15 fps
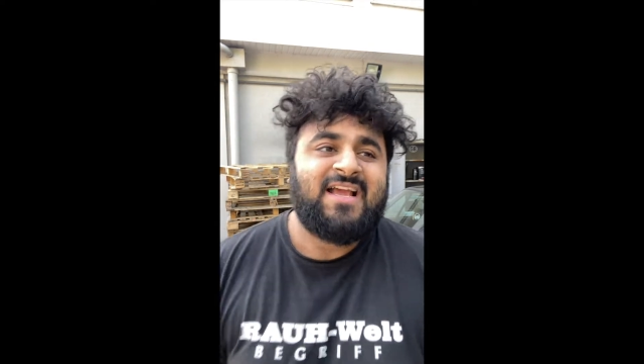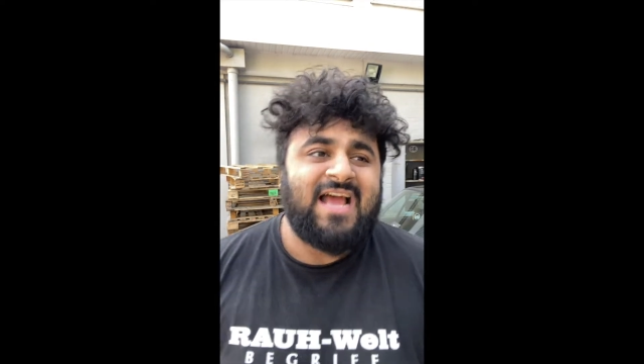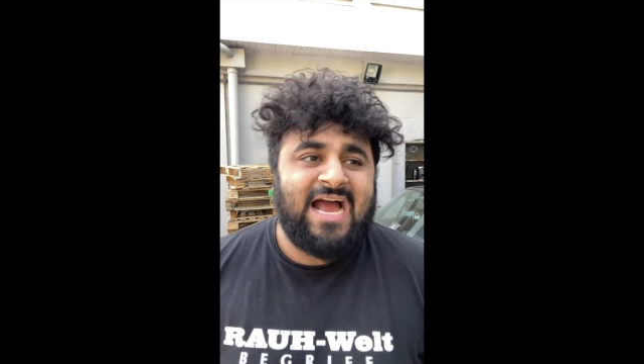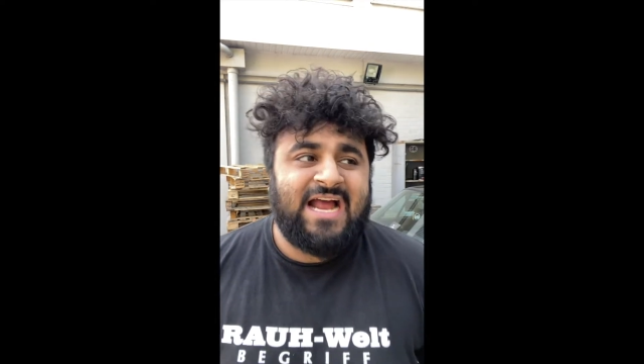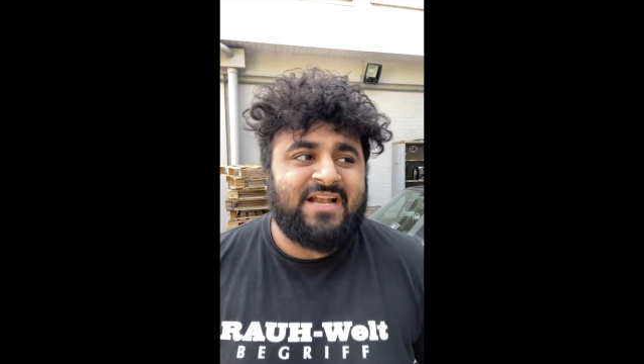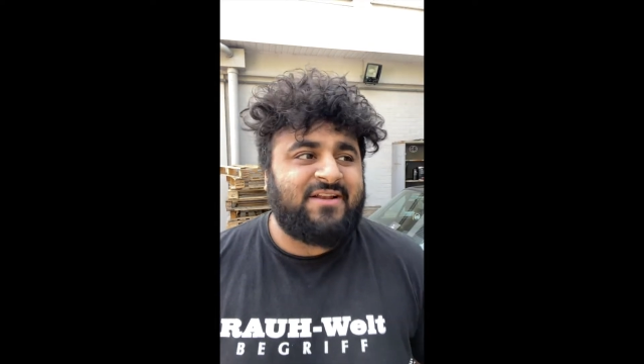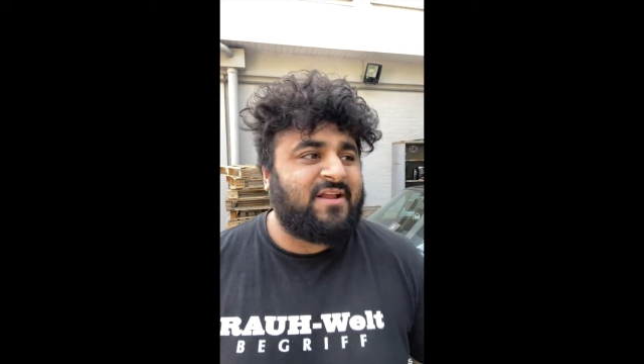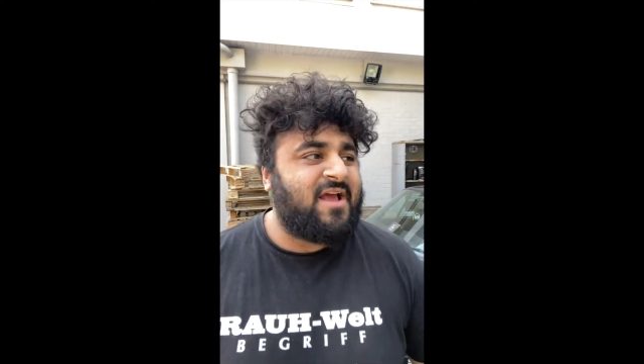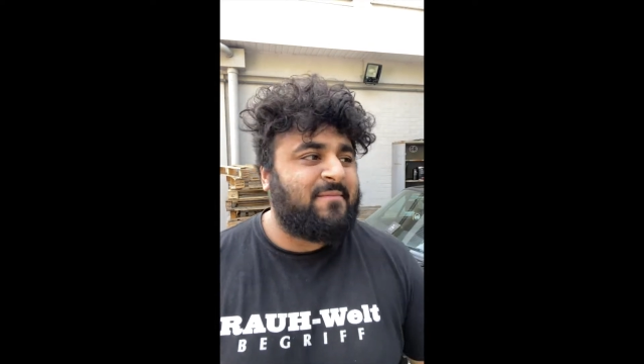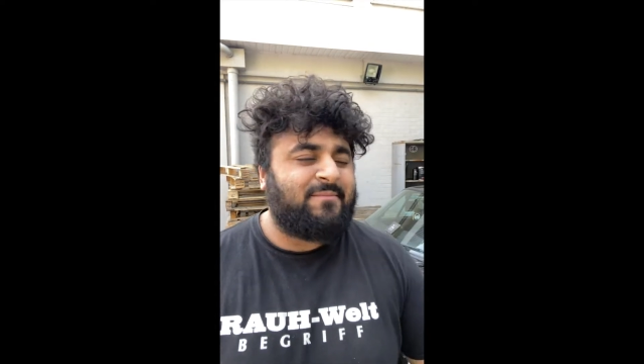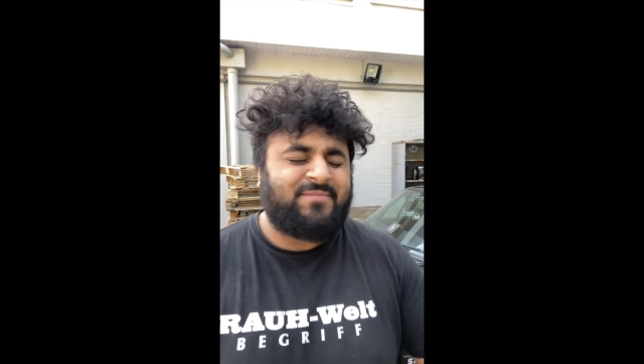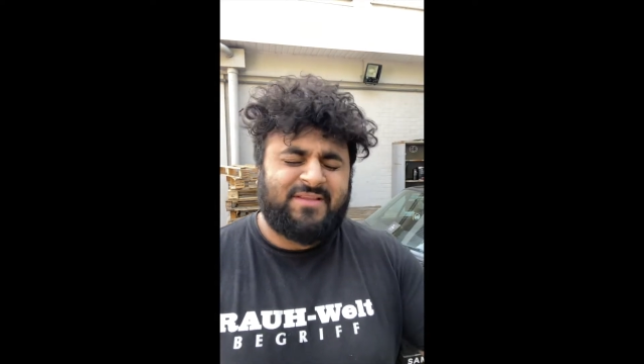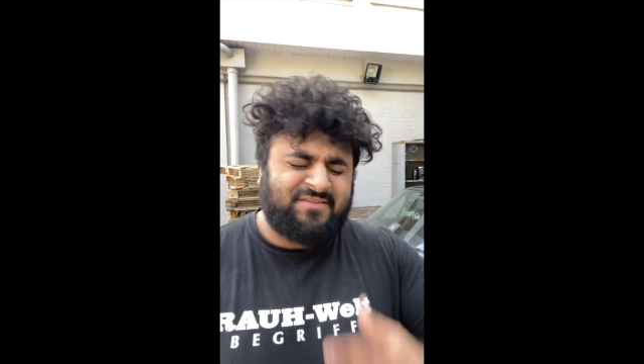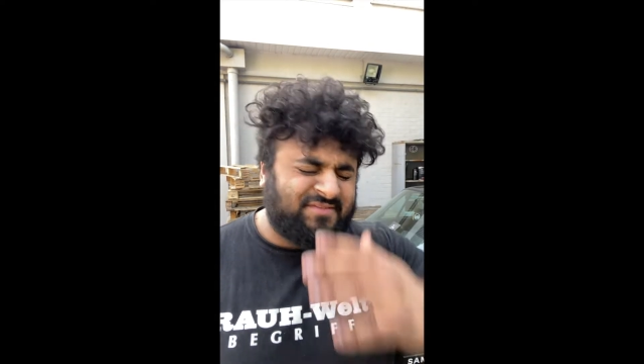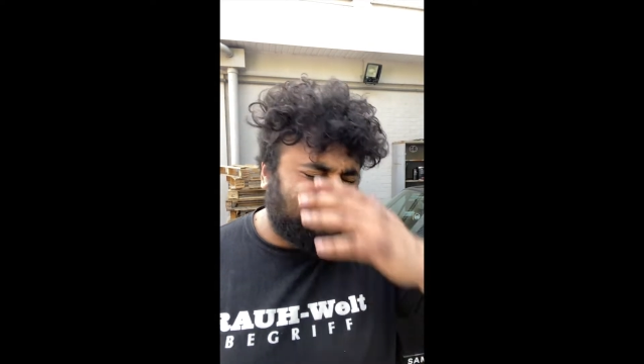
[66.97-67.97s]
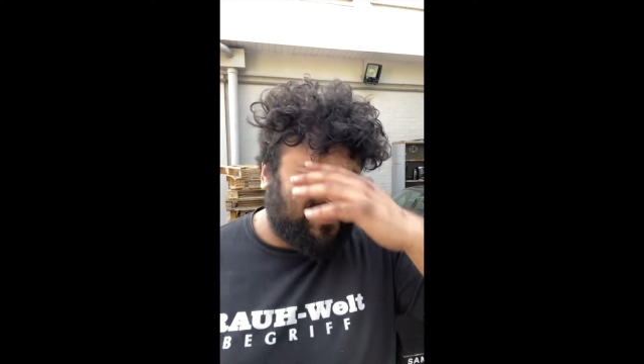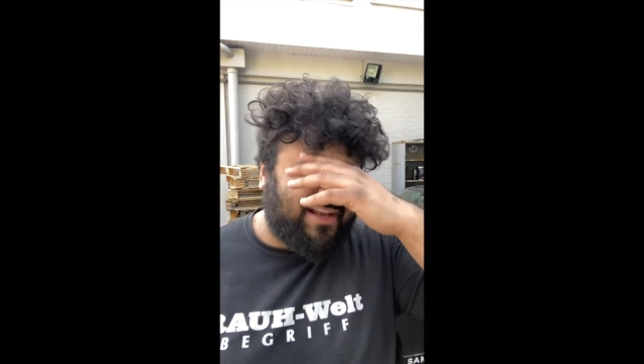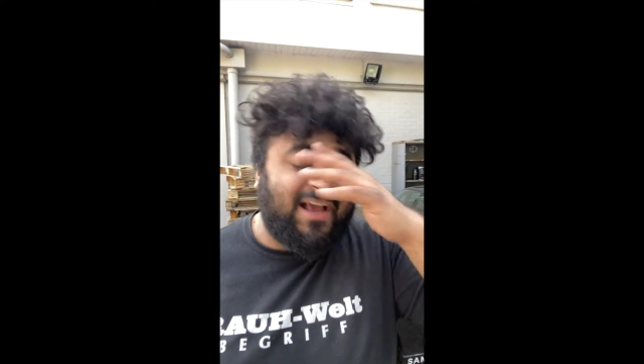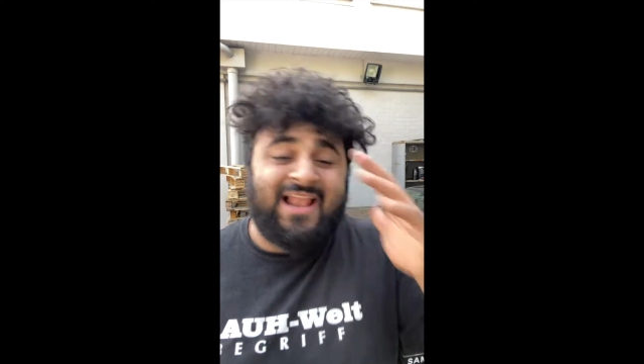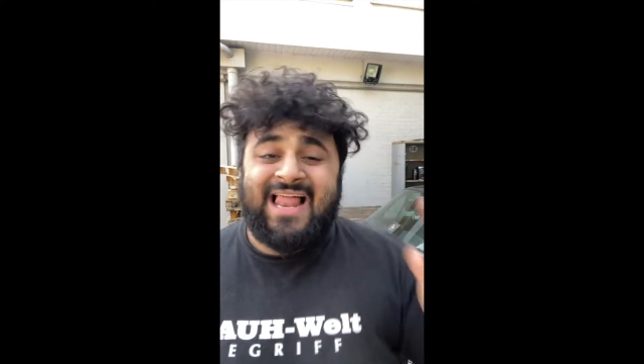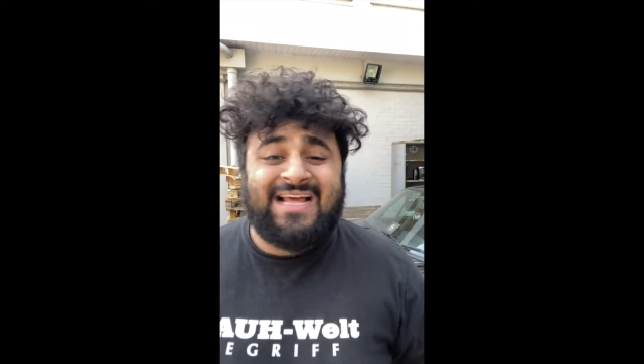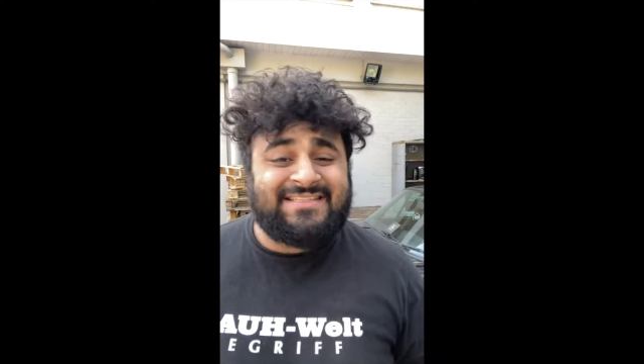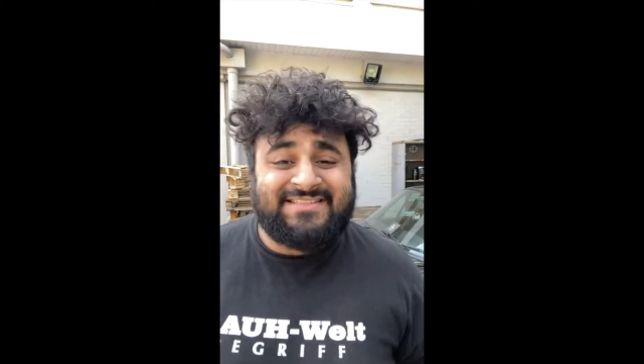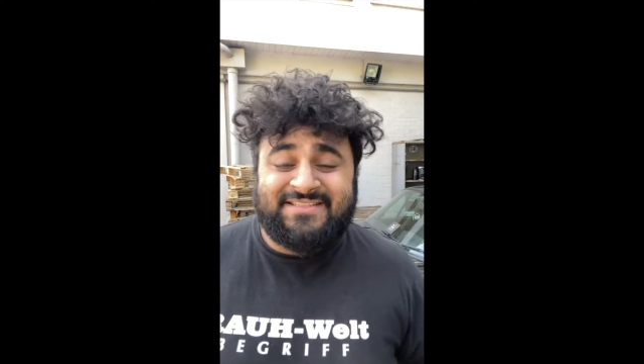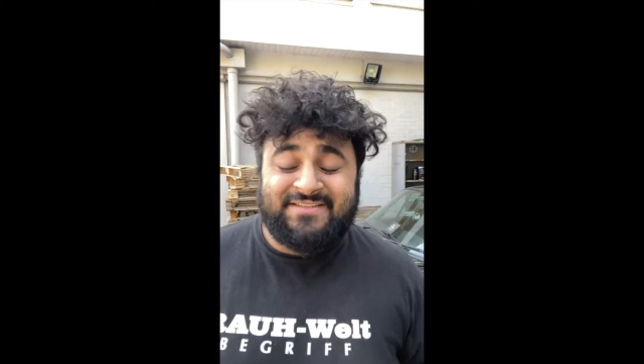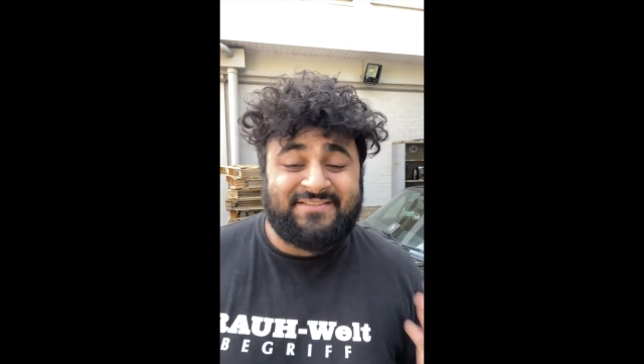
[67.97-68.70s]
And this is a classic